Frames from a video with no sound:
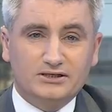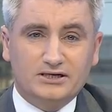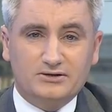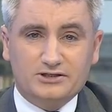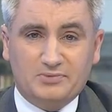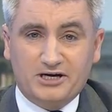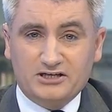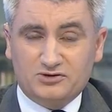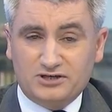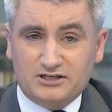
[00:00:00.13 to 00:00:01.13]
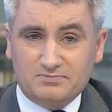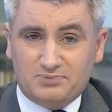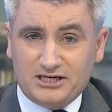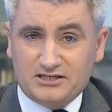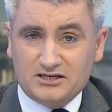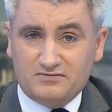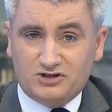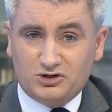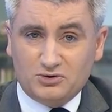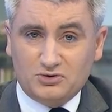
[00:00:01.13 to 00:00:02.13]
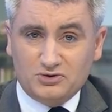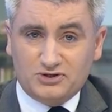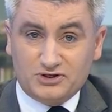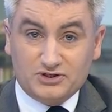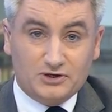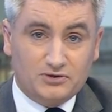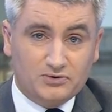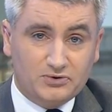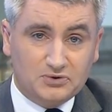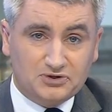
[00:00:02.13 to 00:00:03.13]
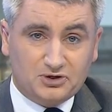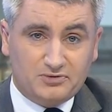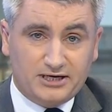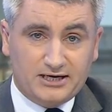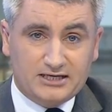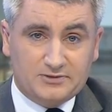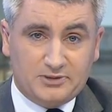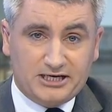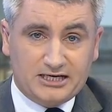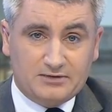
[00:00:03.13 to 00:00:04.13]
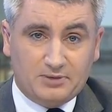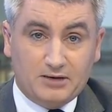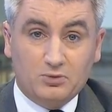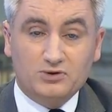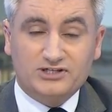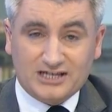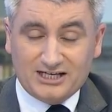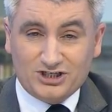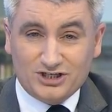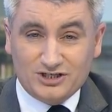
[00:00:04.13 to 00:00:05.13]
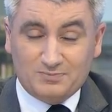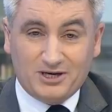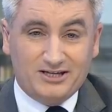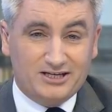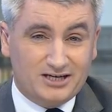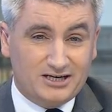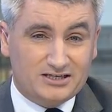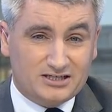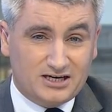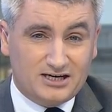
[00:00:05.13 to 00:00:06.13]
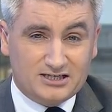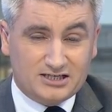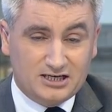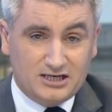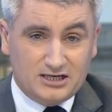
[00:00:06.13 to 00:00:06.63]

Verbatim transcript: Now, despite its recent peace overtures to Seoul, North Korea is being hit by more sanctions by the United States.